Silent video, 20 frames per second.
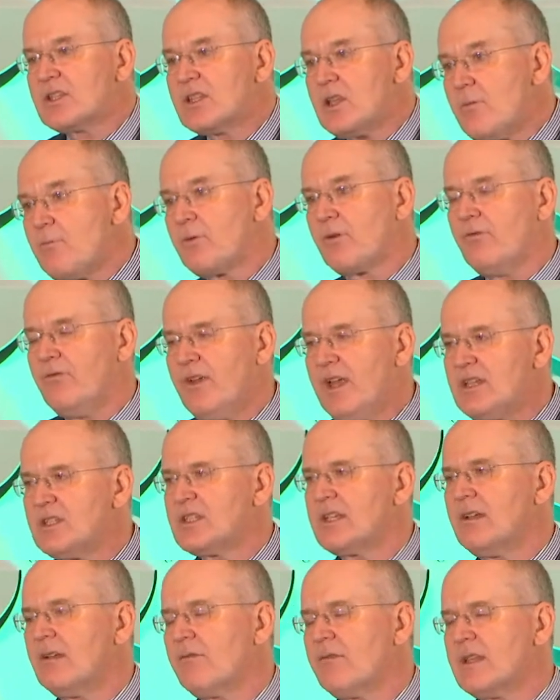
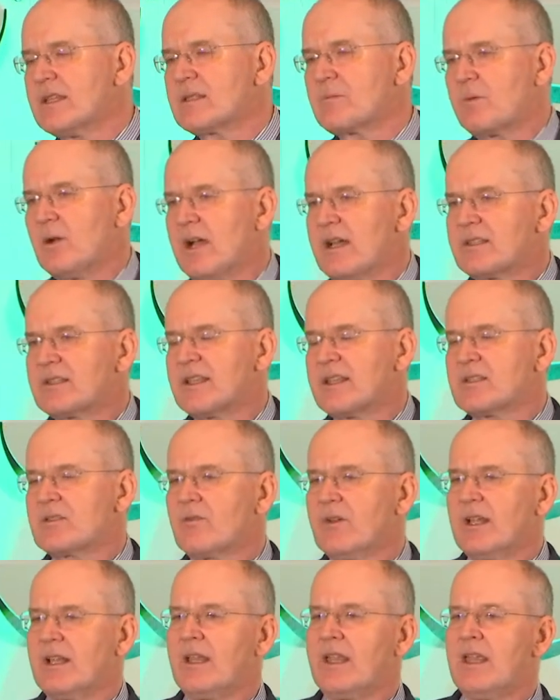supervision of this process
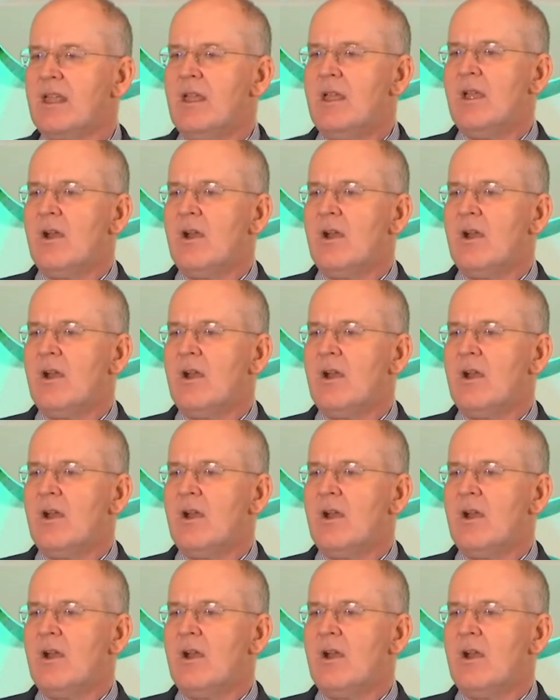really